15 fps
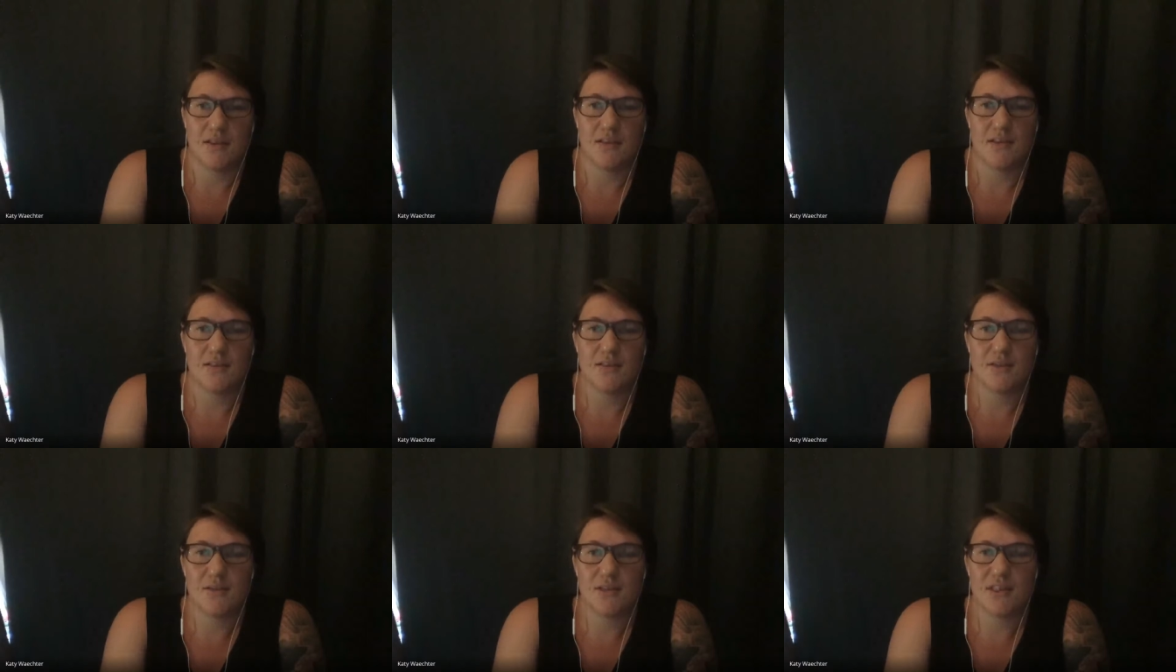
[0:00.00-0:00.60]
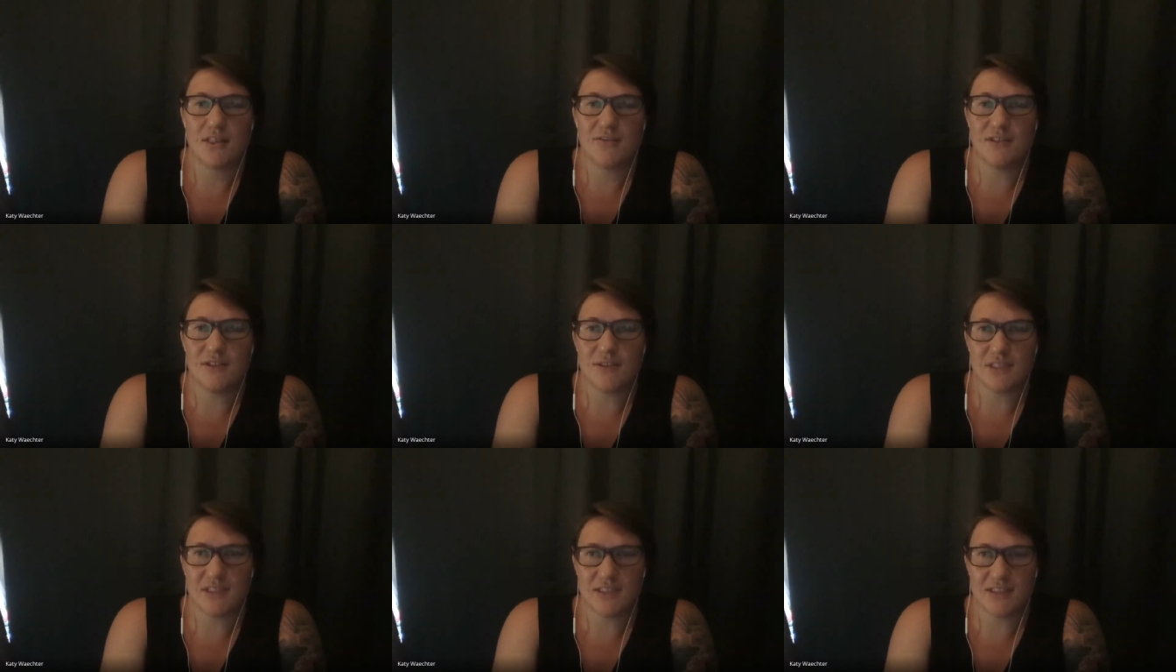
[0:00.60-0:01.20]
So if you
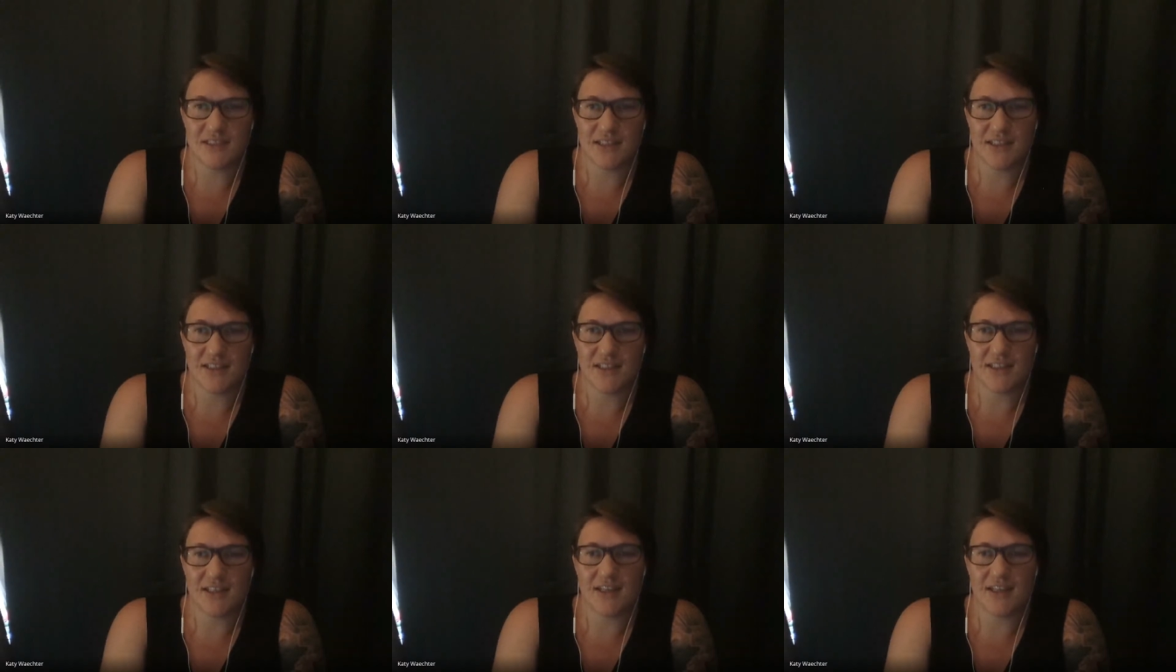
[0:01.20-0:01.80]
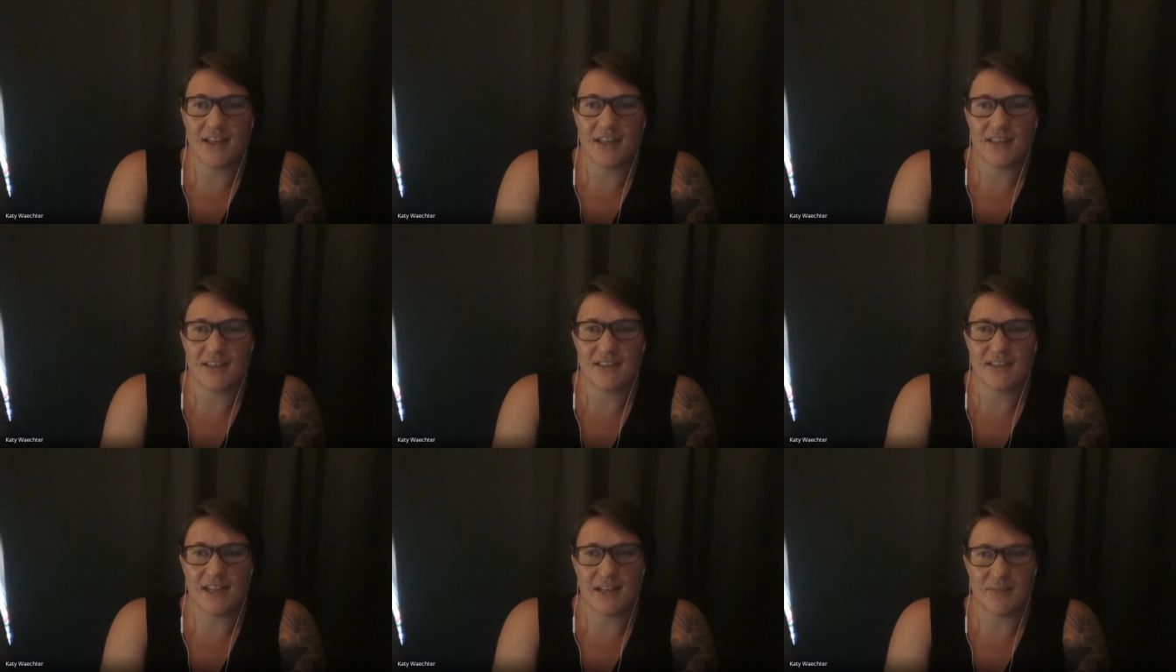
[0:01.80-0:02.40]
could design like a next
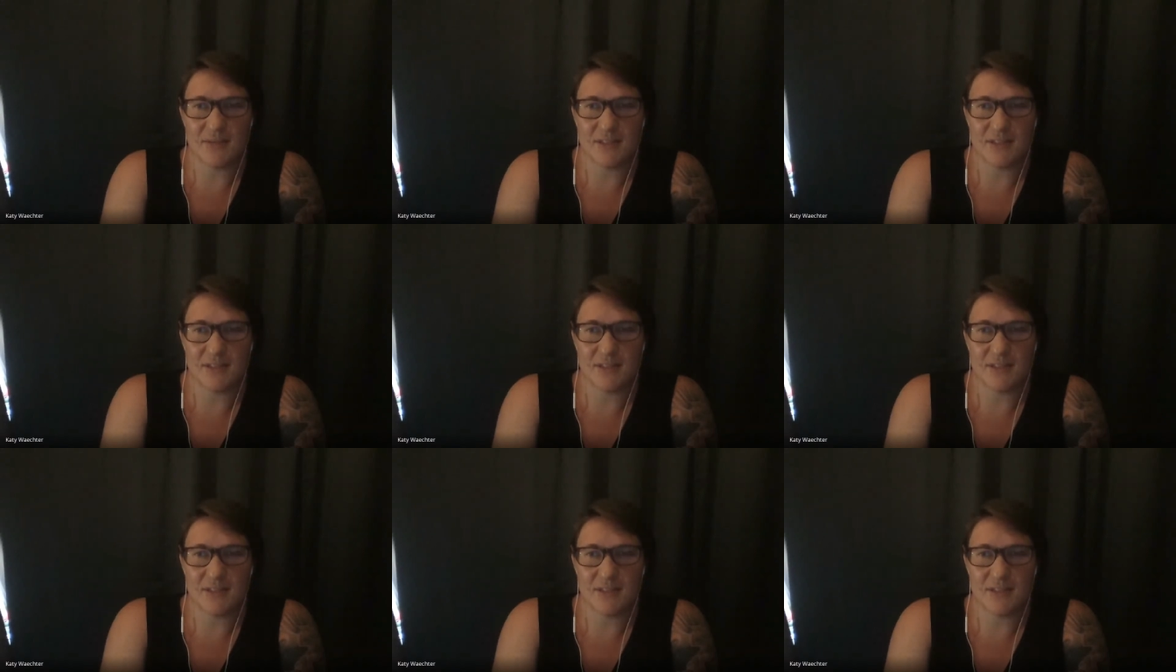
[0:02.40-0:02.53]
step